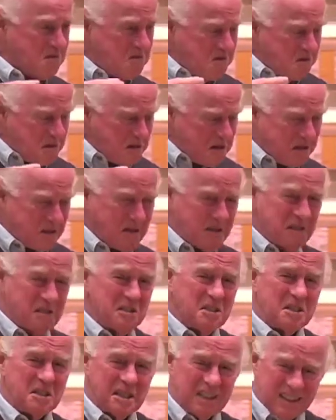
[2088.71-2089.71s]
Just,
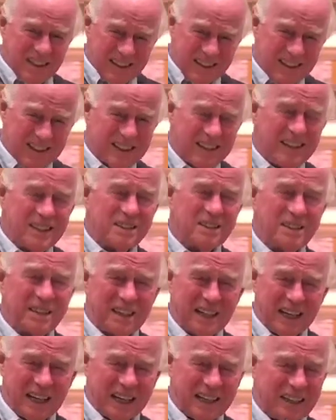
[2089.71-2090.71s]
we
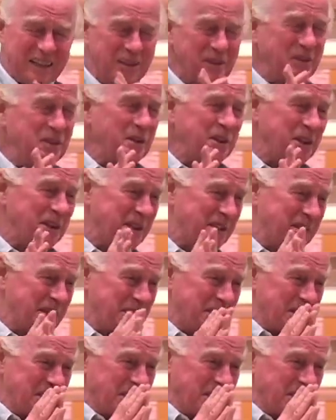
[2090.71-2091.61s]
got to do this.